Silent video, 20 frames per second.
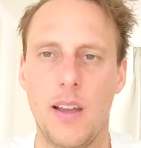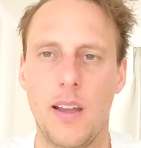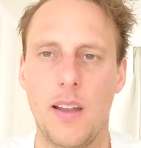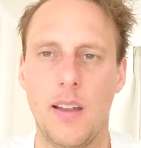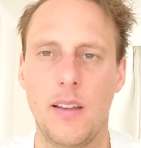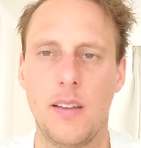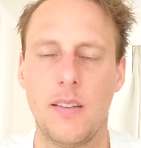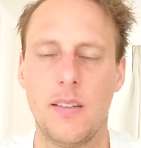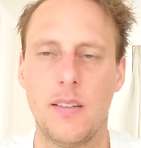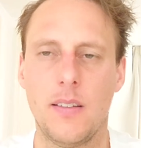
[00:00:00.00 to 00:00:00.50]

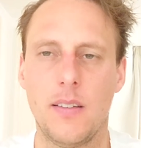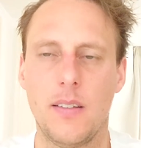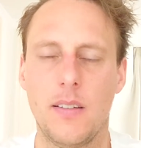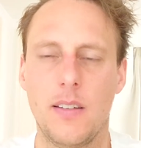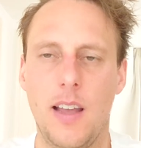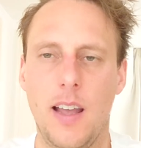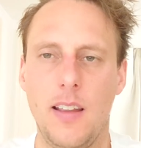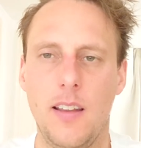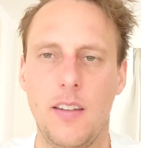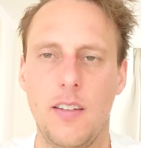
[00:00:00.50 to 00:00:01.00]
And
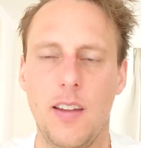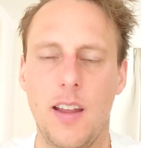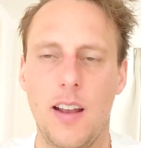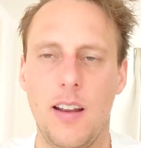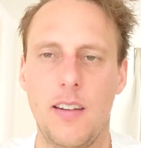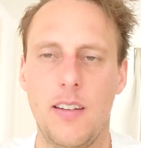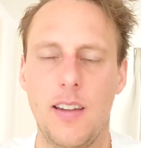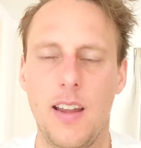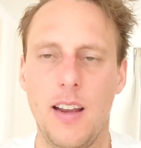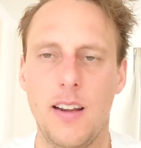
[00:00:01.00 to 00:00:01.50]
that is
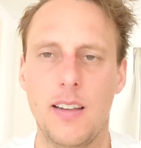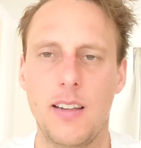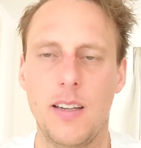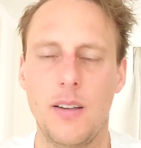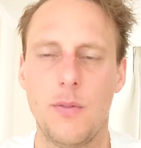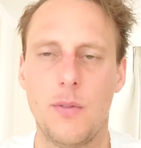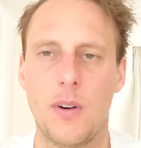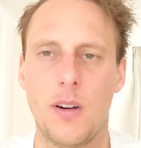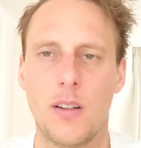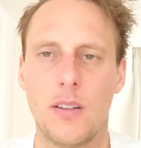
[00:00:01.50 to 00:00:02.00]

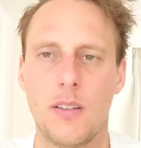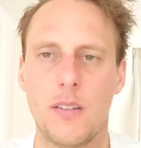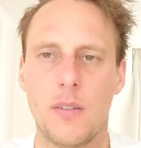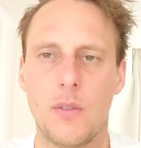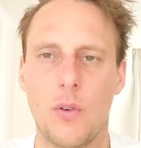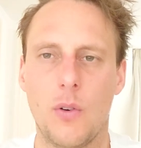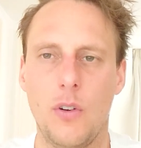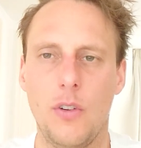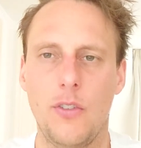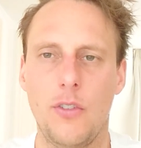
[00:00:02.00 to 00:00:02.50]
exactly
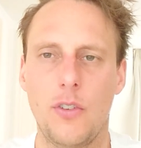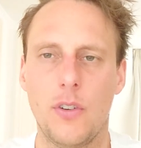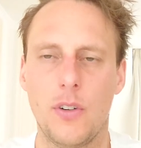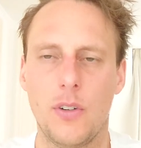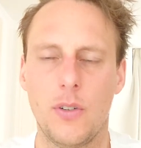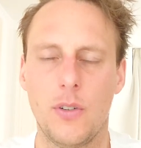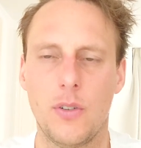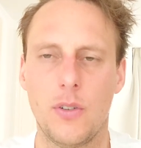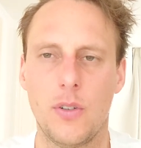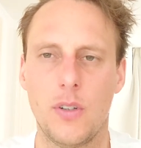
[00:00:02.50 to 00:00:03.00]
what
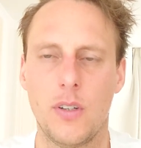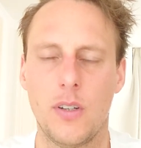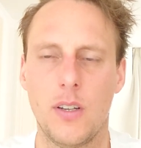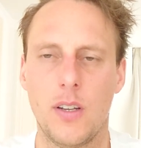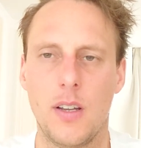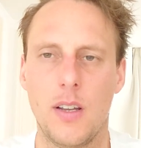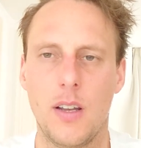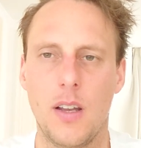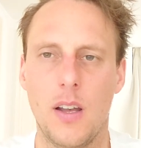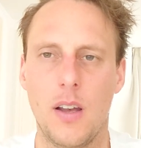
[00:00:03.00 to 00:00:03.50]
Osho
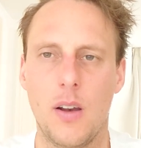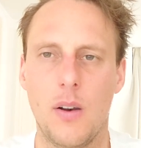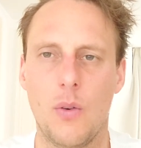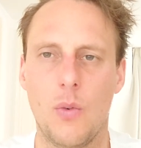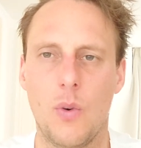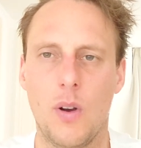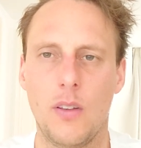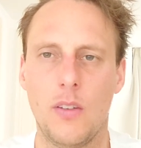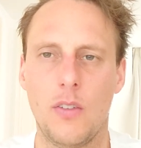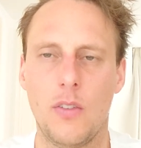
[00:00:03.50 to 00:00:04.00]

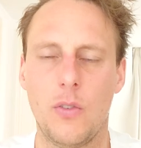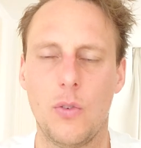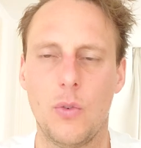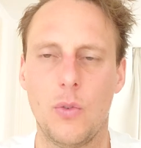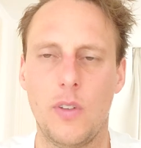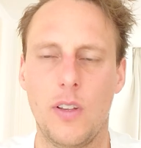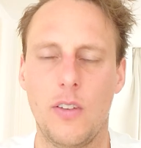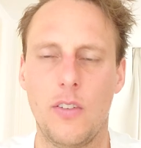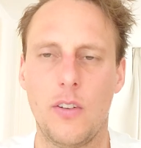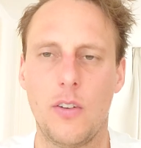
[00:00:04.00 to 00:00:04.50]
wants
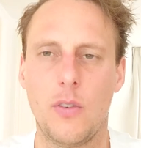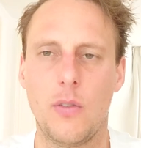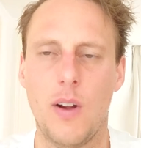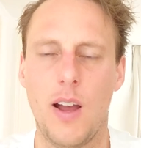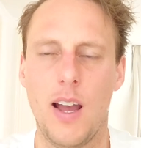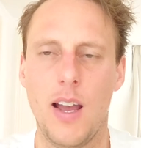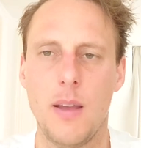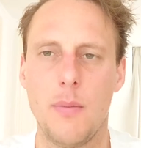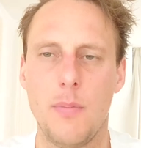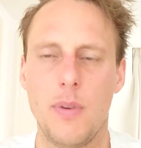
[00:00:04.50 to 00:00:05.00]
to
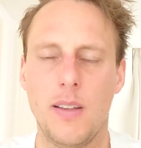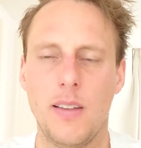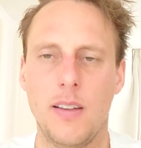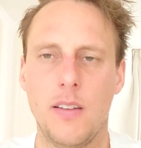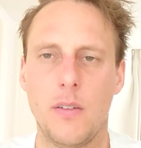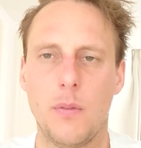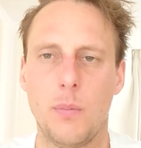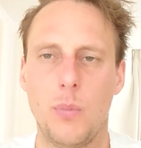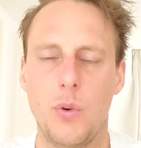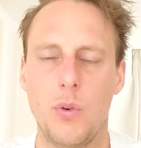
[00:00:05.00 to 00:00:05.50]
describe in
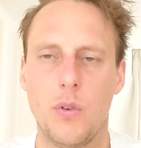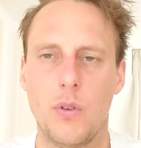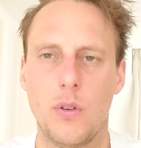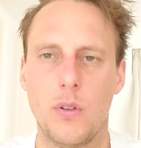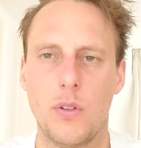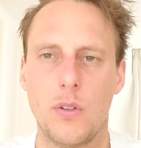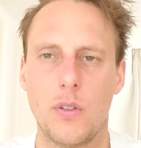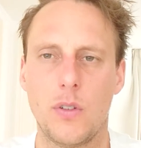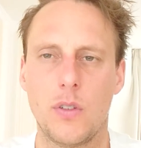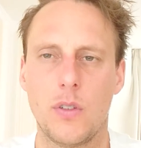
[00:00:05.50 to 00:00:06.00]
his
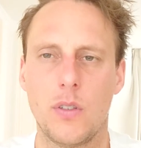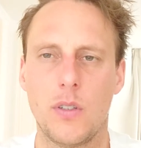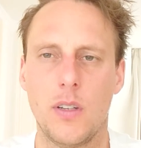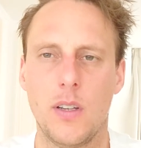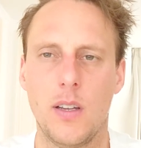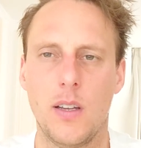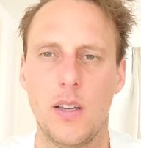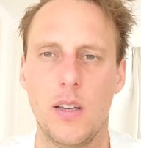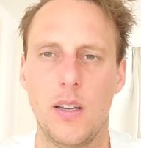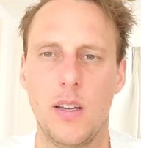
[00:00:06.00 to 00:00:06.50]
books,
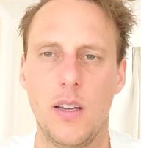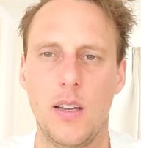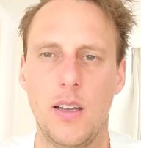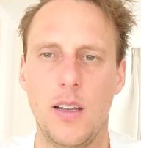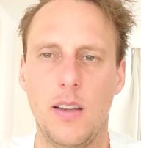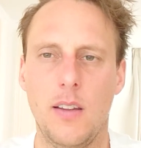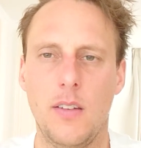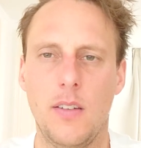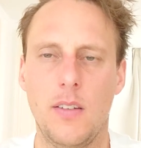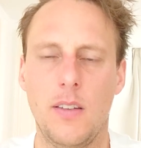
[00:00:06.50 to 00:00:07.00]

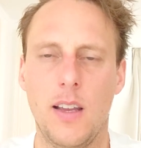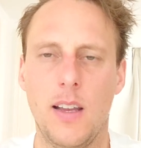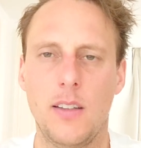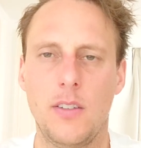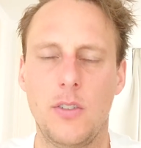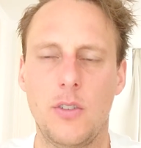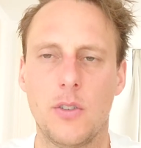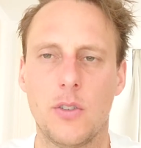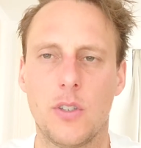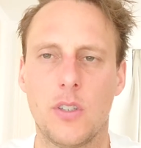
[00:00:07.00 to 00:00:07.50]
is
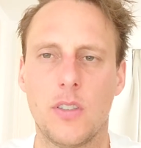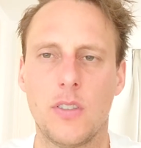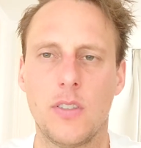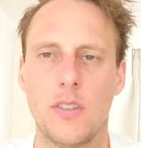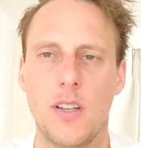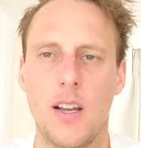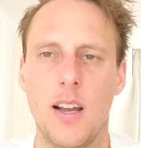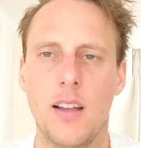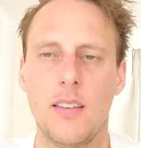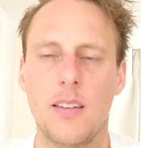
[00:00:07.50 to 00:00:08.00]
that you're
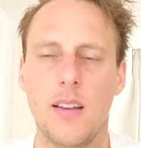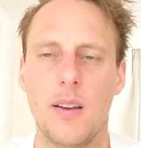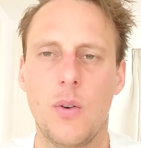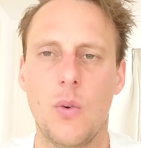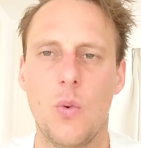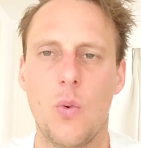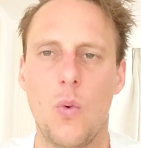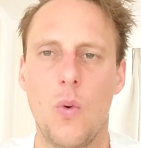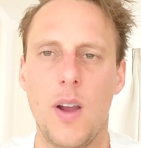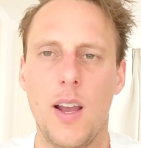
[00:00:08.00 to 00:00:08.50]
not
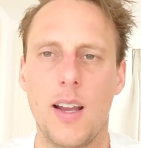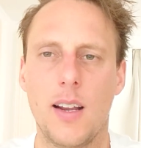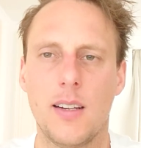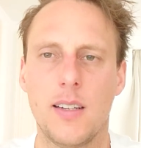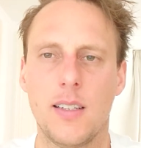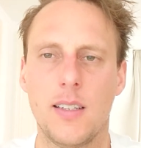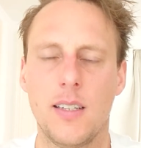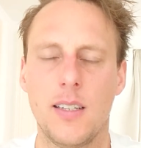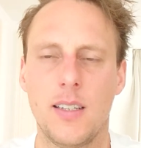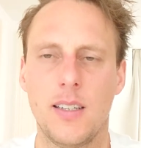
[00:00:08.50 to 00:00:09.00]

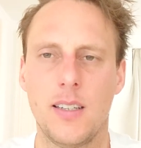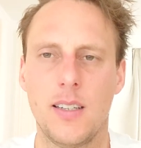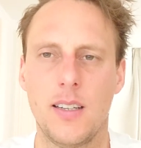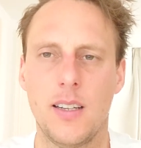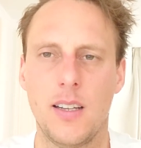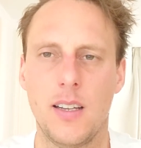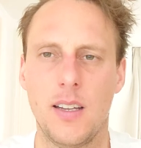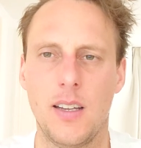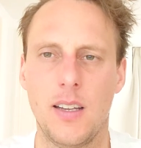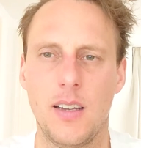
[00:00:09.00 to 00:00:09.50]
aware
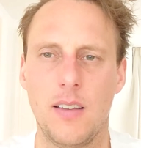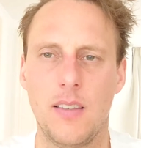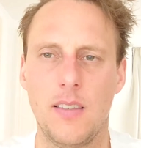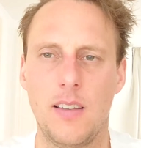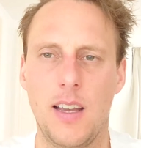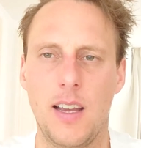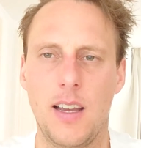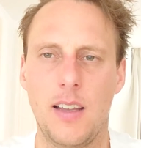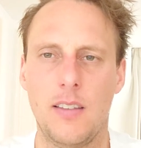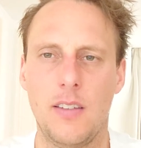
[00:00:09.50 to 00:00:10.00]

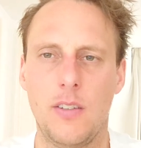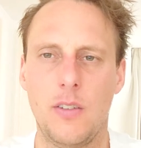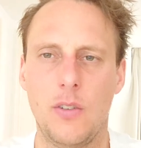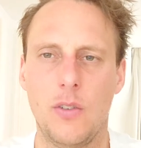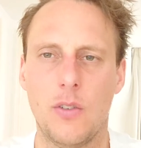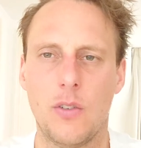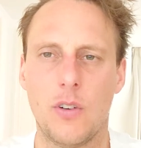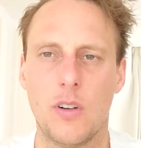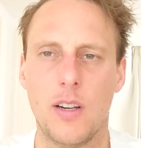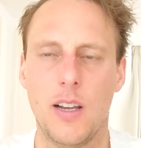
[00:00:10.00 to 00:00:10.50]
that
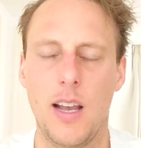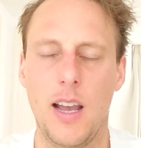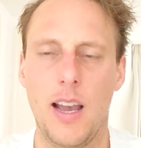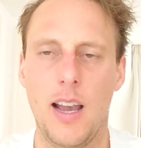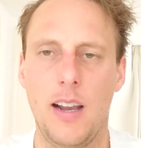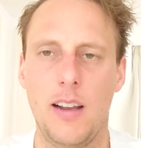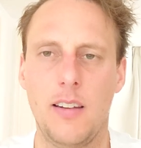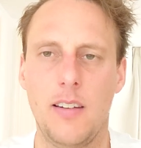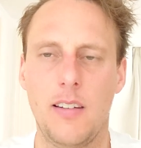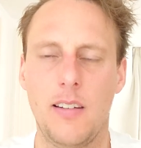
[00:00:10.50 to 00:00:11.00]
you're
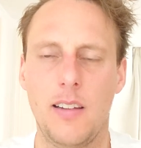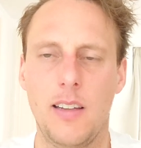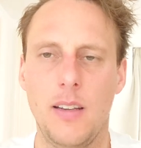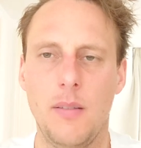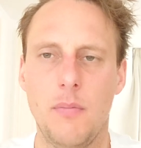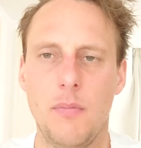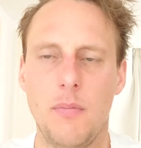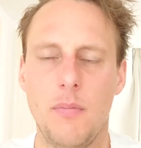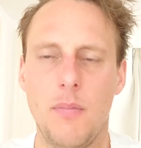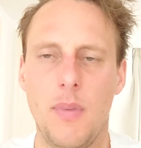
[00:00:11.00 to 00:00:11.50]

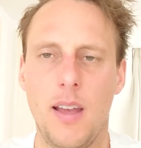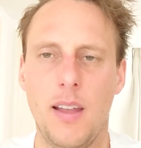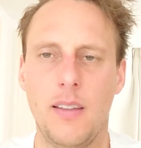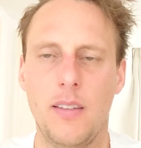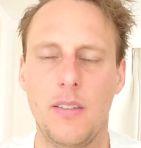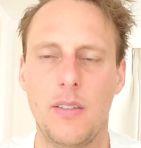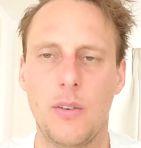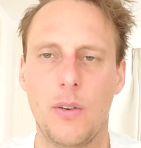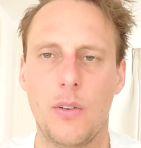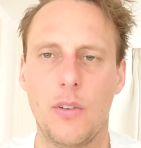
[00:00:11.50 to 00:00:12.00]
actually
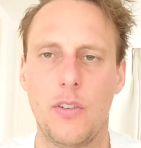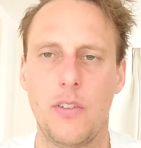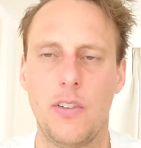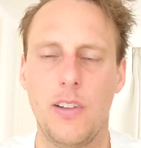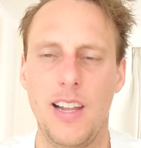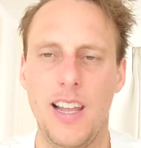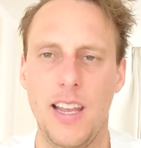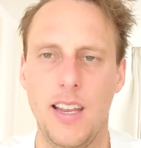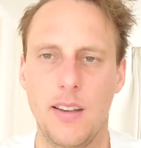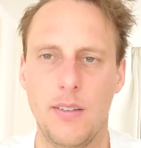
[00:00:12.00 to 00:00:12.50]
mental
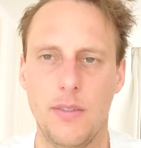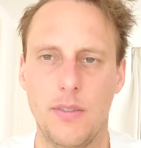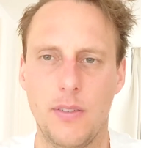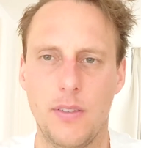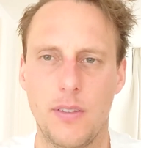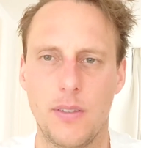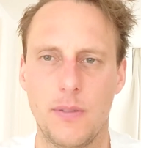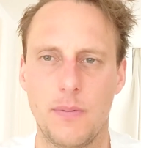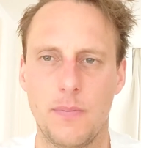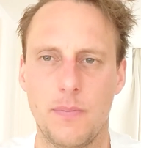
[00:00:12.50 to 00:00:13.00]

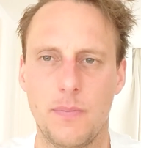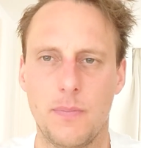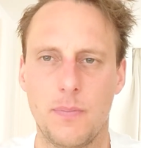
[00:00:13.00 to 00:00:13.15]
slaved.